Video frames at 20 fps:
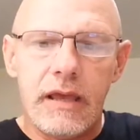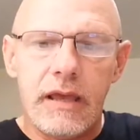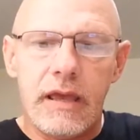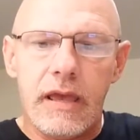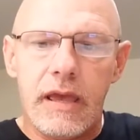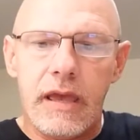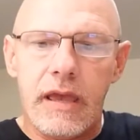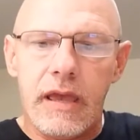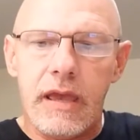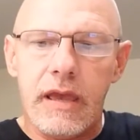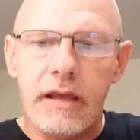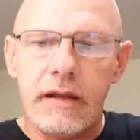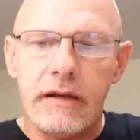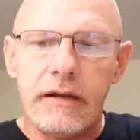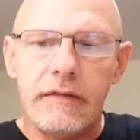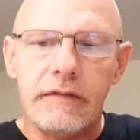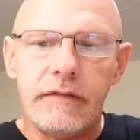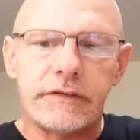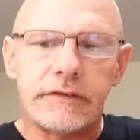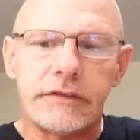and
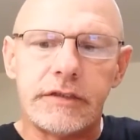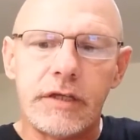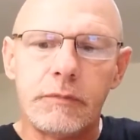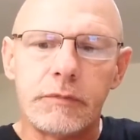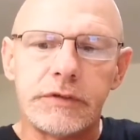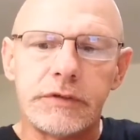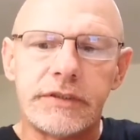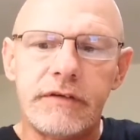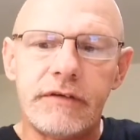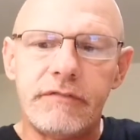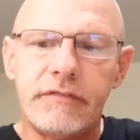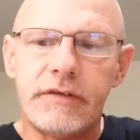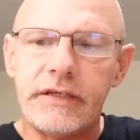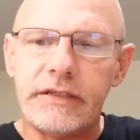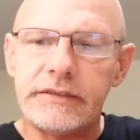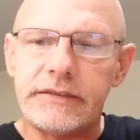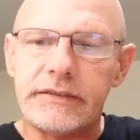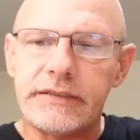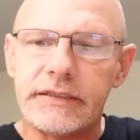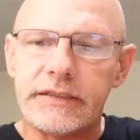in the summer of
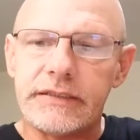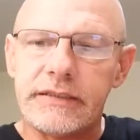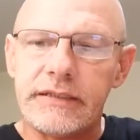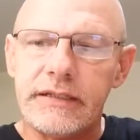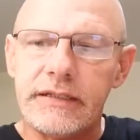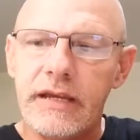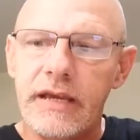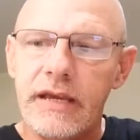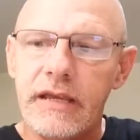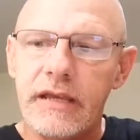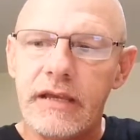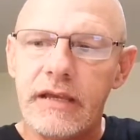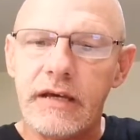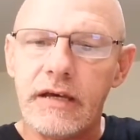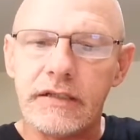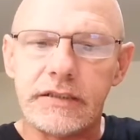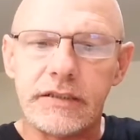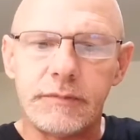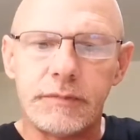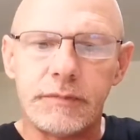1768,
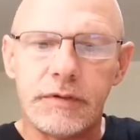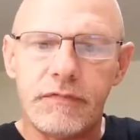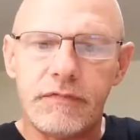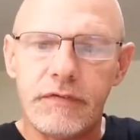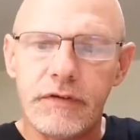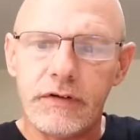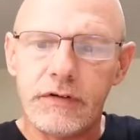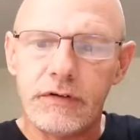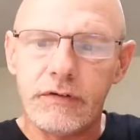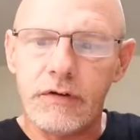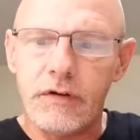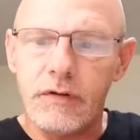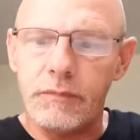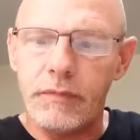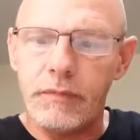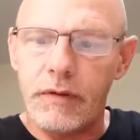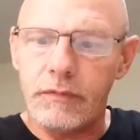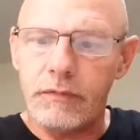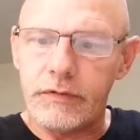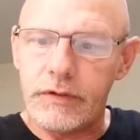customs officials, no,
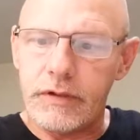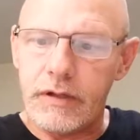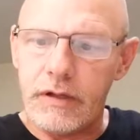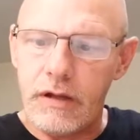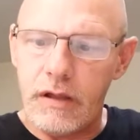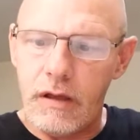that wasn't it.